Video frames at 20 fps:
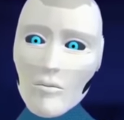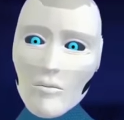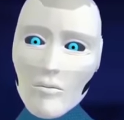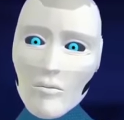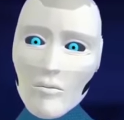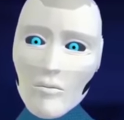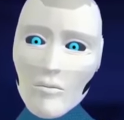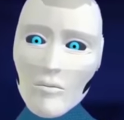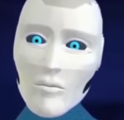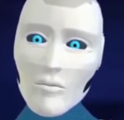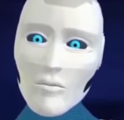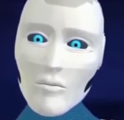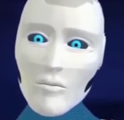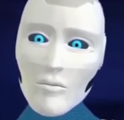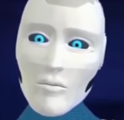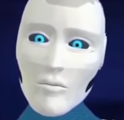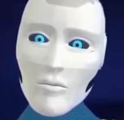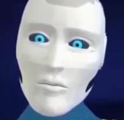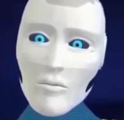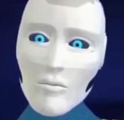
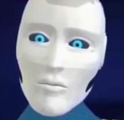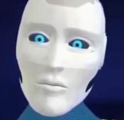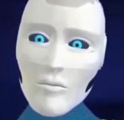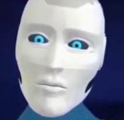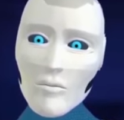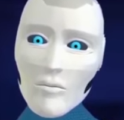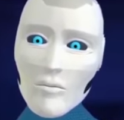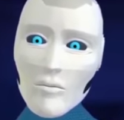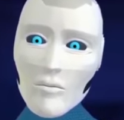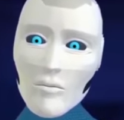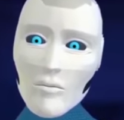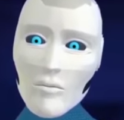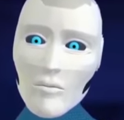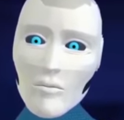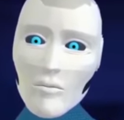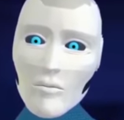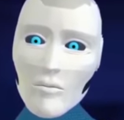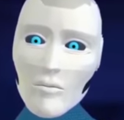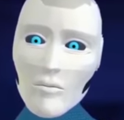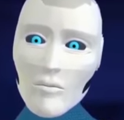
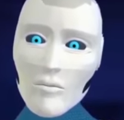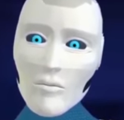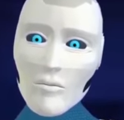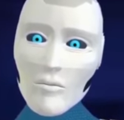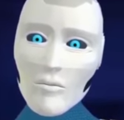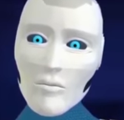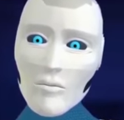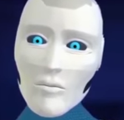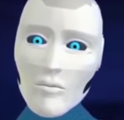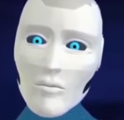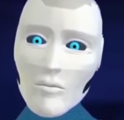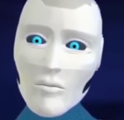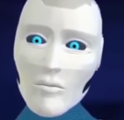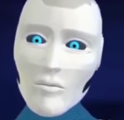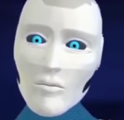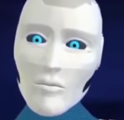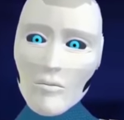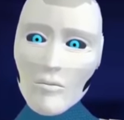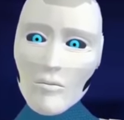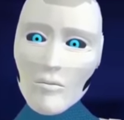
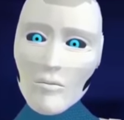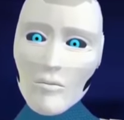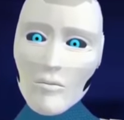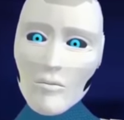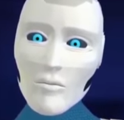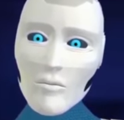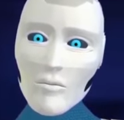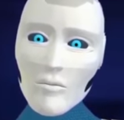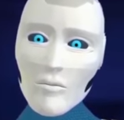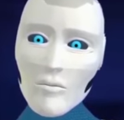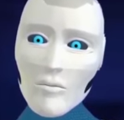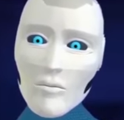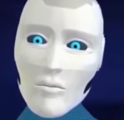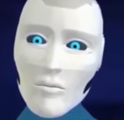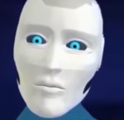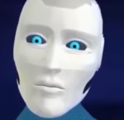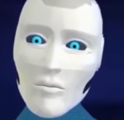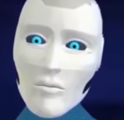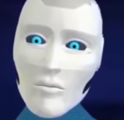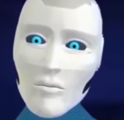
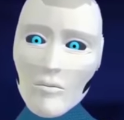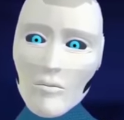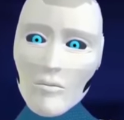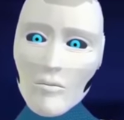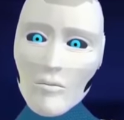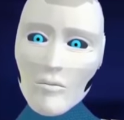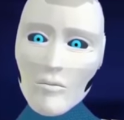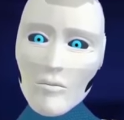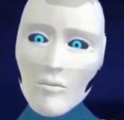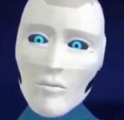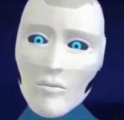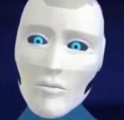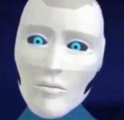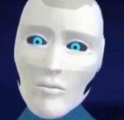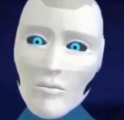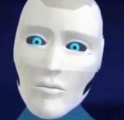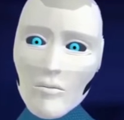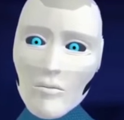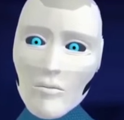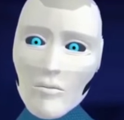
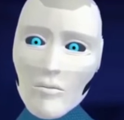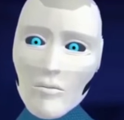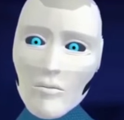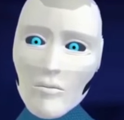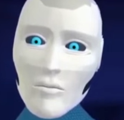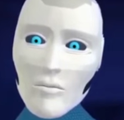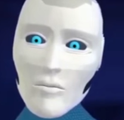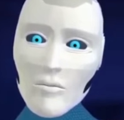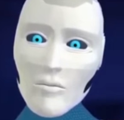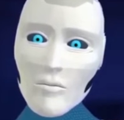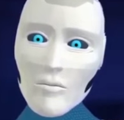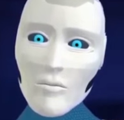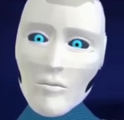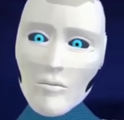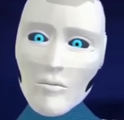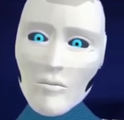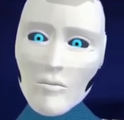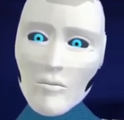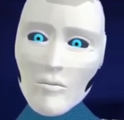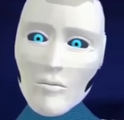
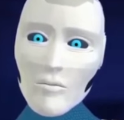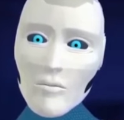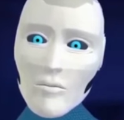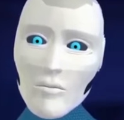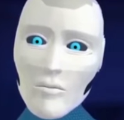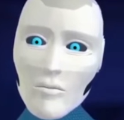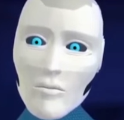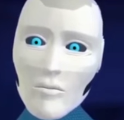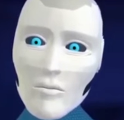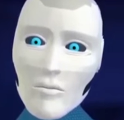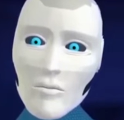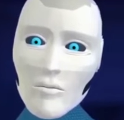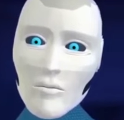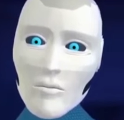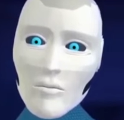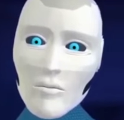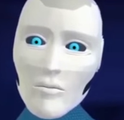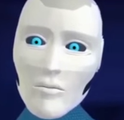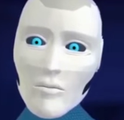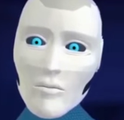
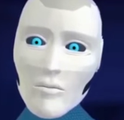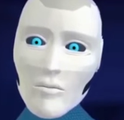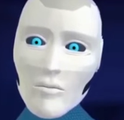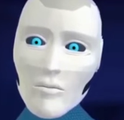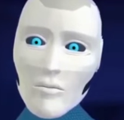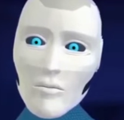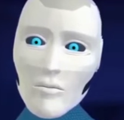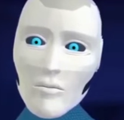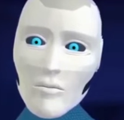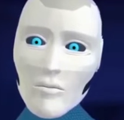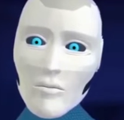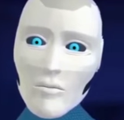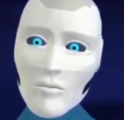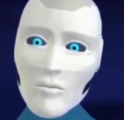(silence)